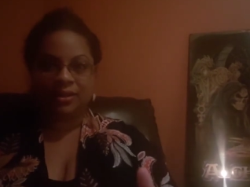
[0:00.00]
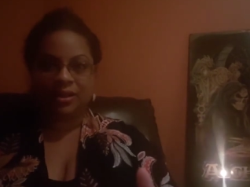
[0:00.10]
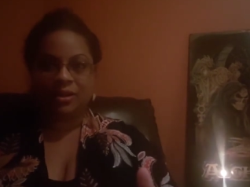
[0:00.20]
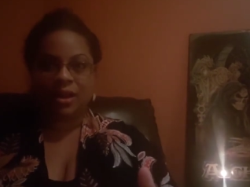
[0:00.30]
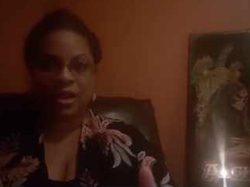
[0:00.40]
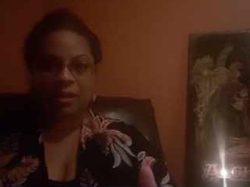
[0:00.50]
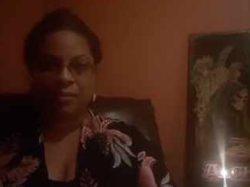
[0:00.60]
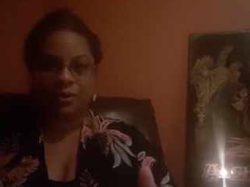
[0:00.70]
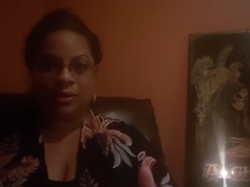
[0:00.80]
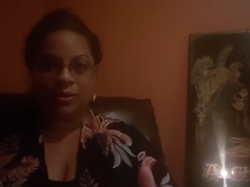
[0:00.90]
a
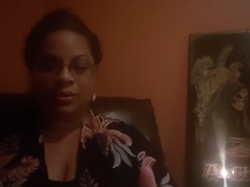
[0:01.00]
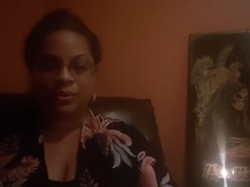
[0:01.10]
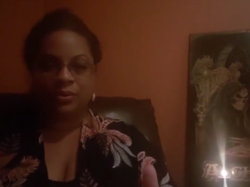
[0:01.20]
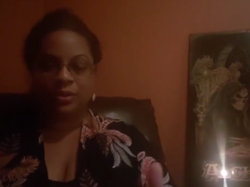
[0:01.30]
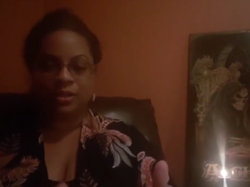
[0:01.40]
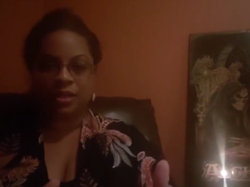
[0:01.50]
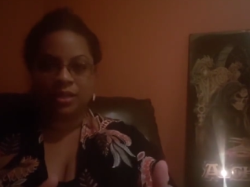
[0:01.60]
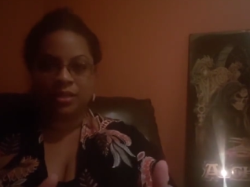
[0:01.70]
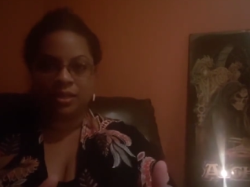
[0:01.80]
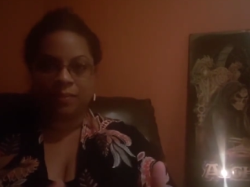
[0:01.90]
neighbor who's
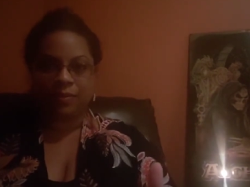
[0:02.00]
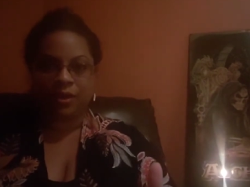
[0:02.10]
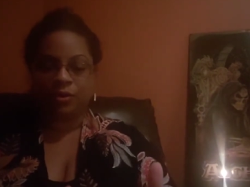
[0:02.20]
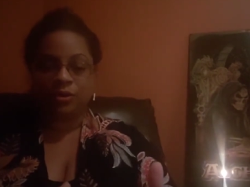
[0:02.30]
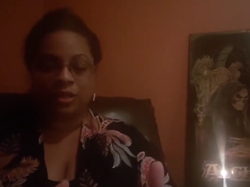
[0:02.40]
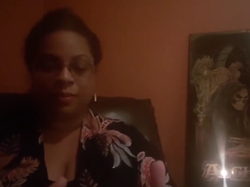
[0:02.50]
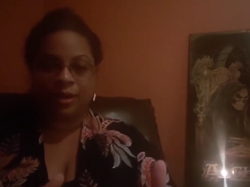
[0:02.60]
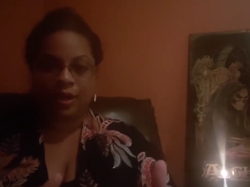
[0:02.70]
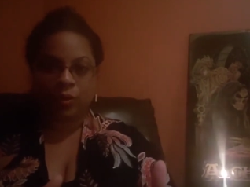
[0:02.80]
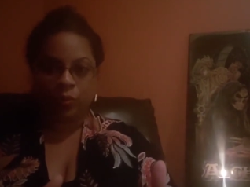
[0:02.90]
done something or
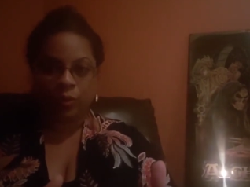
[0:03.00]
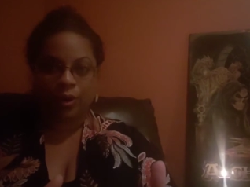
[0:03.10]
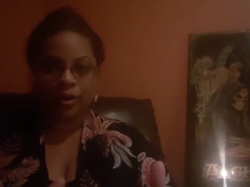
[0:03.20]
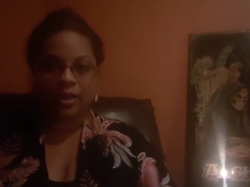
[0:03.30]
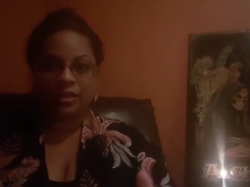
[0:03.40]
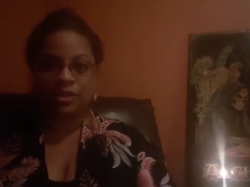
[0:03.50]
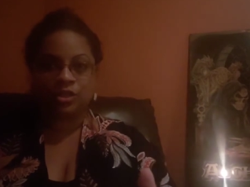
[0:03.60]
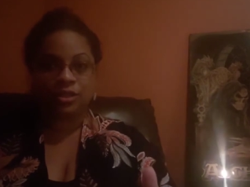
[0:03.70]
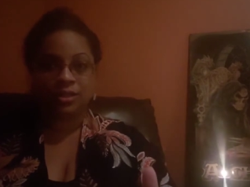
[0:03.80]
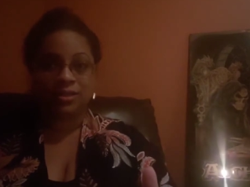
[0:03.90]
somebody at work. It's
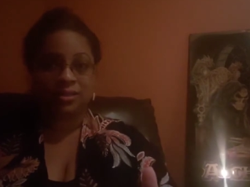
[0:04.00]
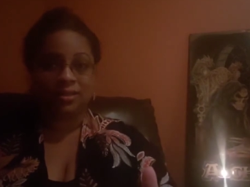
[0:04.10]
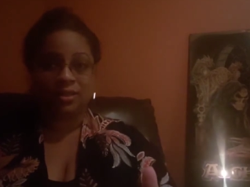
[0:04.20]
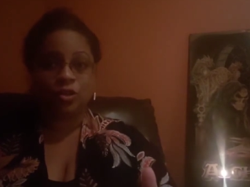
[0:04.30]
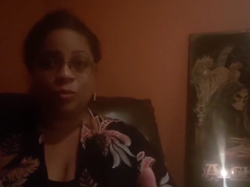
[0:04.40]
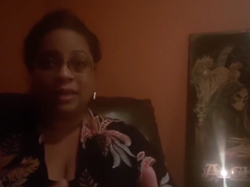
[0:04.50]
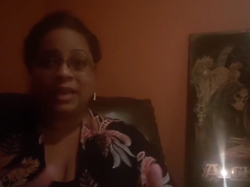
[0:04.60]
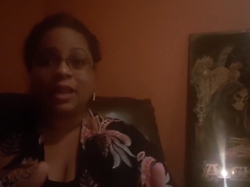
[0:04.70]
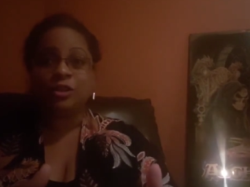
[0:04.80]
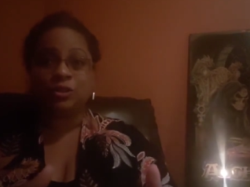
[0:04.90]
just human
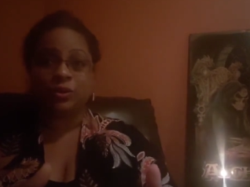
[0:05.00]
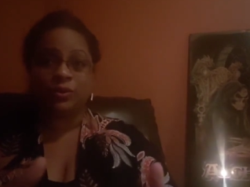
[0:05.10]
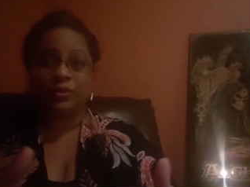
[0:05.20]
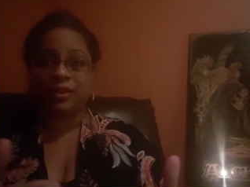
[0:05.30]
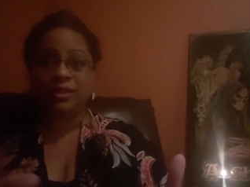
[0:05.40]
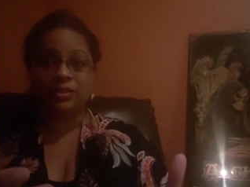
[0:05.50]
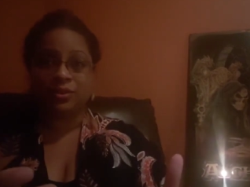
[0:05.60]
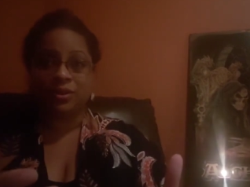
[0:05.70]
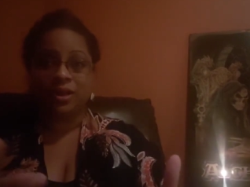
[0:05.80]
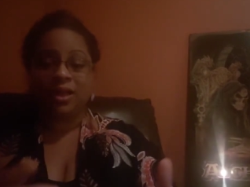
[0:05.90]
nature. And these
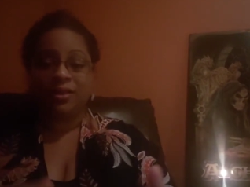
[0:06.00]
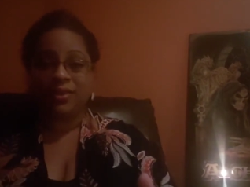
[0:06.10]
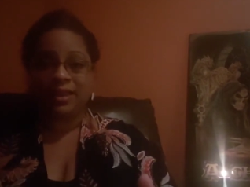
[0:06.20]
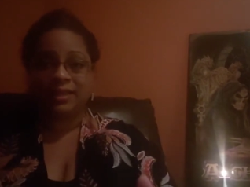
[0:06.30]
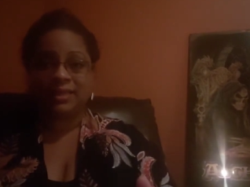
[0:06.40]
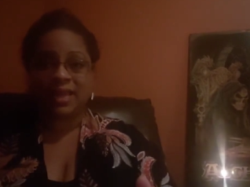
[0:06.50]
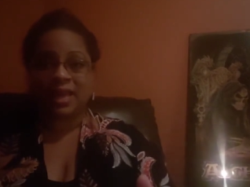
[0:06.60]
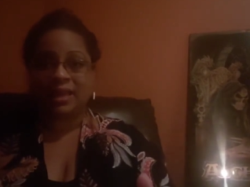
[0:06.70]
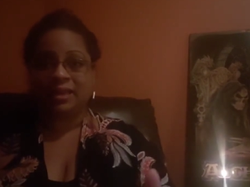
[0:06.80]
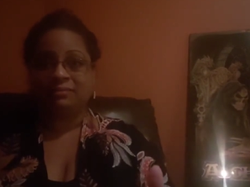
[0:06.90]
are things
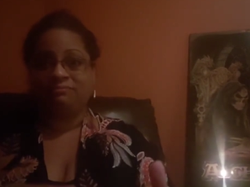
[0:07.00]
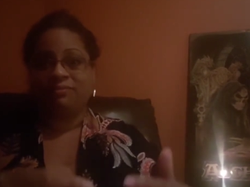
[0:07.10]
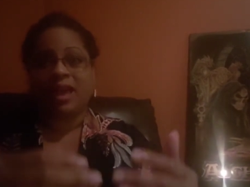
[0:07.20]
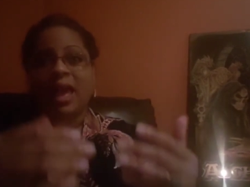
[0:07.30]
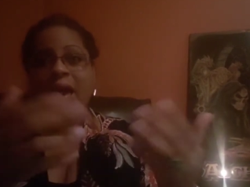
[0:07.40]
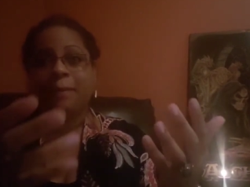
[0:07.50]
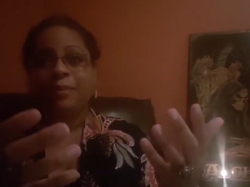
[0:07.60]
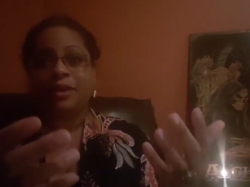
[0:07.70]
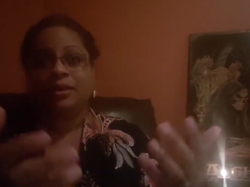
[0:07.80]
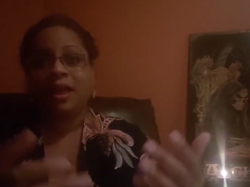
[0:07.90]
that happen.